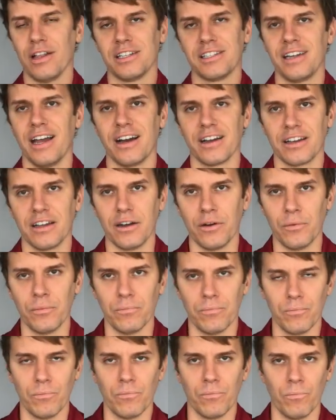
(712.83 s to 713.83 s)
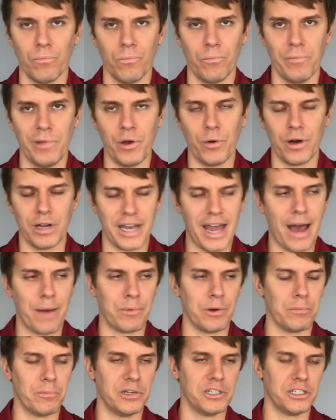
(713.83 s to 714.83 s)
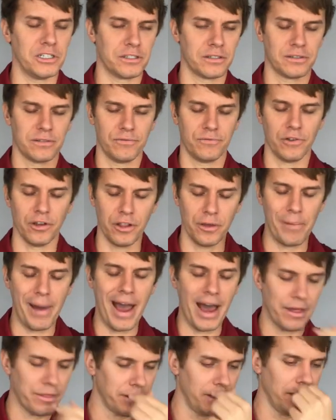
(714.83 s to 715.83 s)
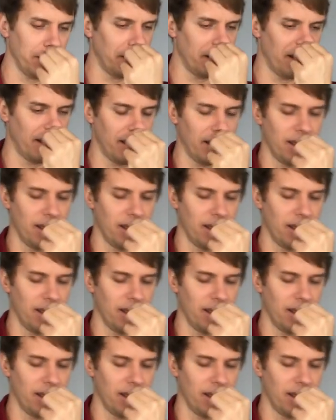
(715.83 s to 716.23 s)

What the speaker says: That's not going to be what happened, but just for the math here.